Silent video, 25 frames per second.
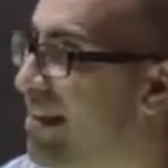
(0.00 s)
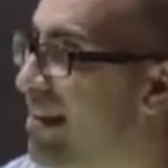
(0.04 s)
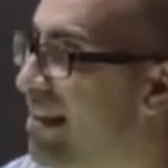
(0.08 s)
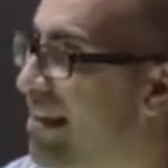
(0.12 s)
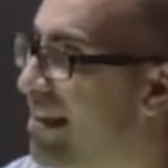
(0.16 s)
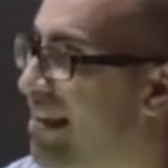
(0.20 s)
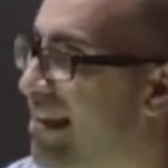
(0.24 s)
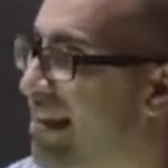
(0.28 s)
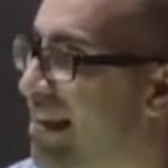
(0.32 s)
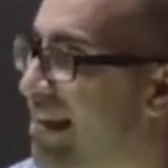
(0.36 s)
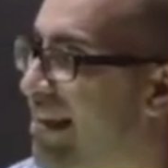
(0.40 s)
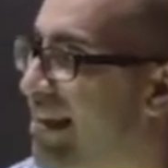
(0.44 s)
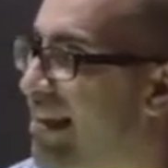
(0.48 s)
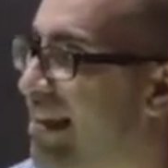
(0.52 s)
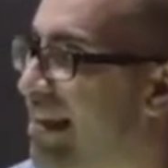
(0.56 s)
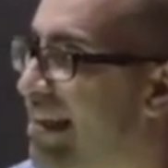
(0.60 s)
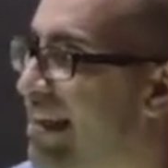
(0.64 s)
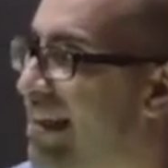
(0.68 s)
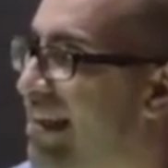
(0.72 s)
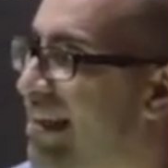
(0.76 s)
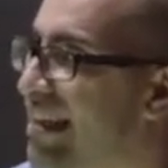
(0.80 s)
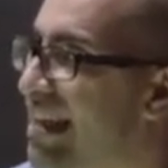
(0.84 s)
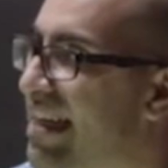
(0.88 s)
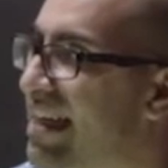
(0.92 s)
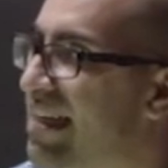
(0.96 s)
that
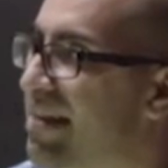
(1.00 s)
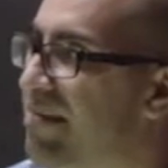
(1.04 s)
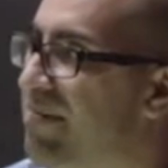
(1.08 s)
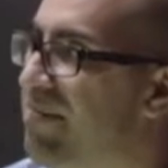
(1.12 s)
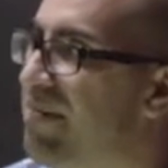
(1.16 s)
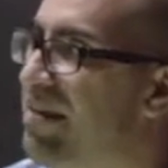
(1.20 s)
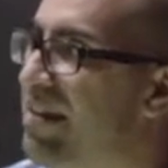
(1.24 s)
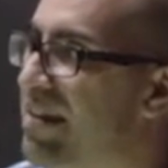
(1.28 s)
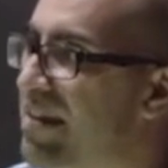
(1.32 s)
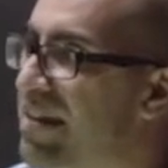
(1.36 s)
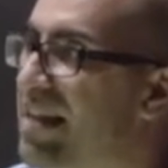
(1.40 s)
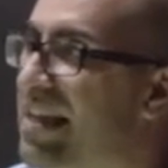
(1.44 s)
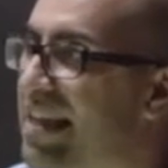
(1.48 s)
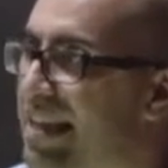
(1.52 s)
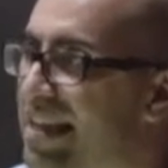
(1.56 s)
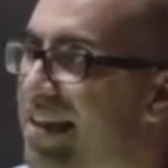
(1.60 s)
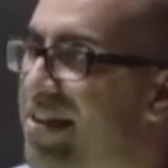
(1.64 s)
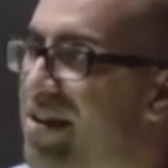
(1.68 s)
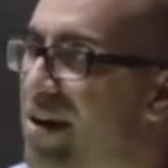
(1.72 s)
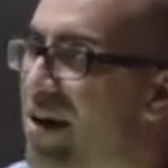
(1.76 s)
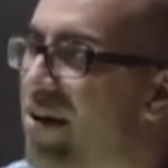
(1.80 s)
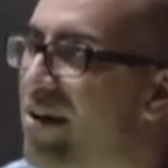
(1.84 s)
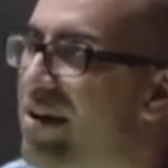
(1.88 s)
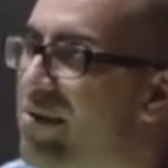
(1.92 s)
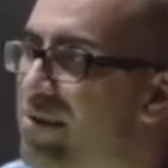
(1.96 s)
he you know,